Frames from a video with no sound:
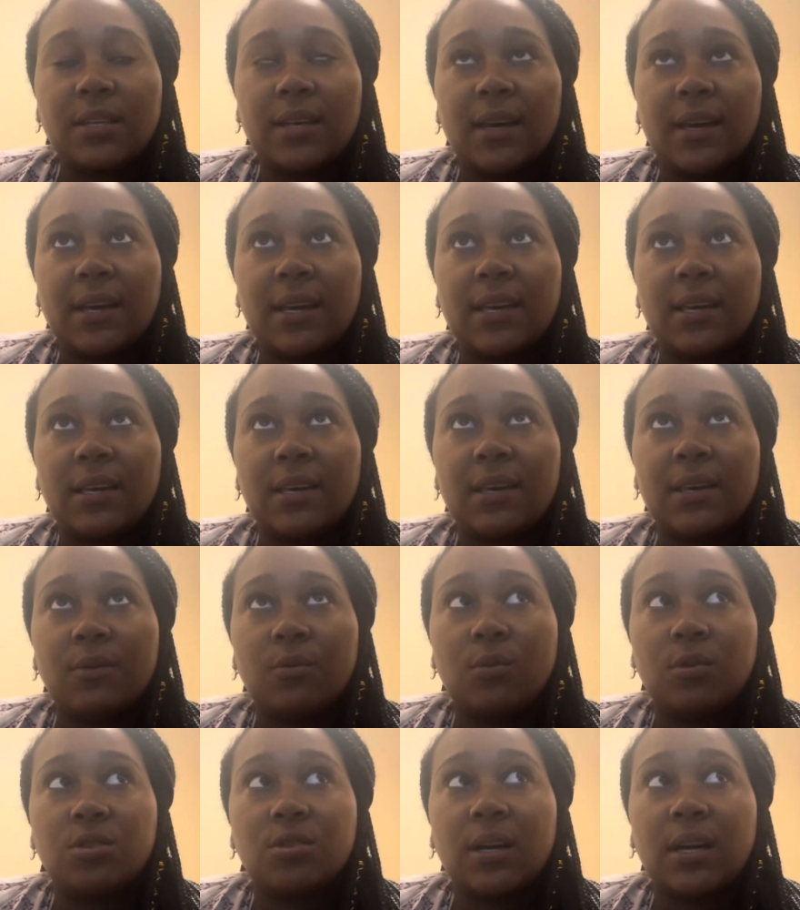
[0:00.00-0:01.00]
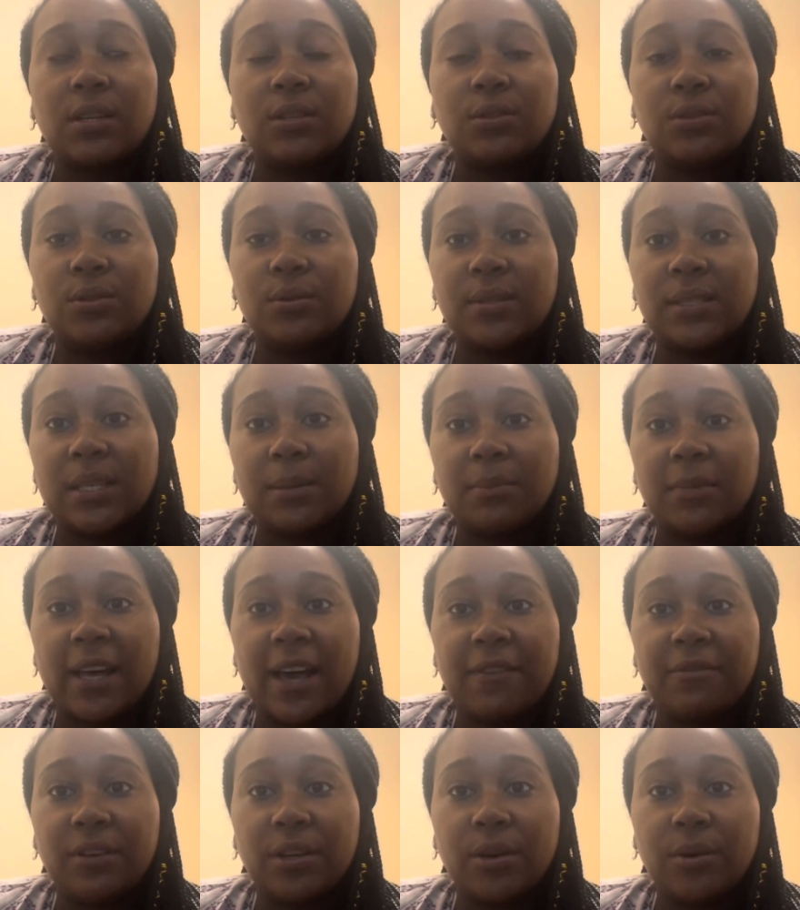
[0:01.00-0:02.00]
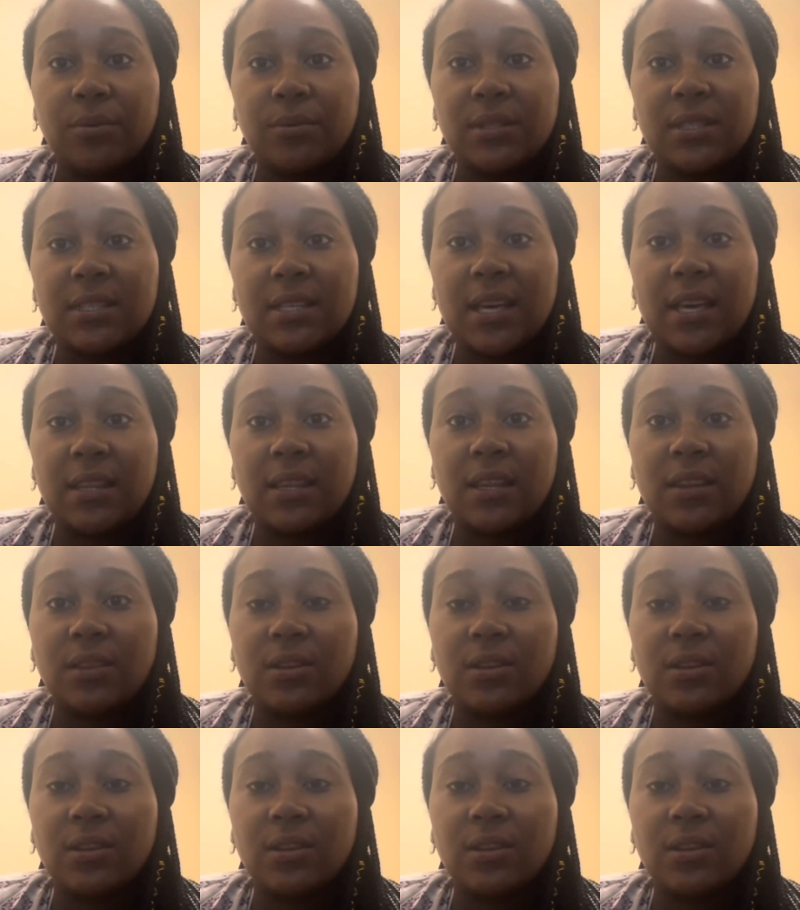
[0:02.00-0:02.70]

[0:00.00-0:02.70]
I will try to do some live notes in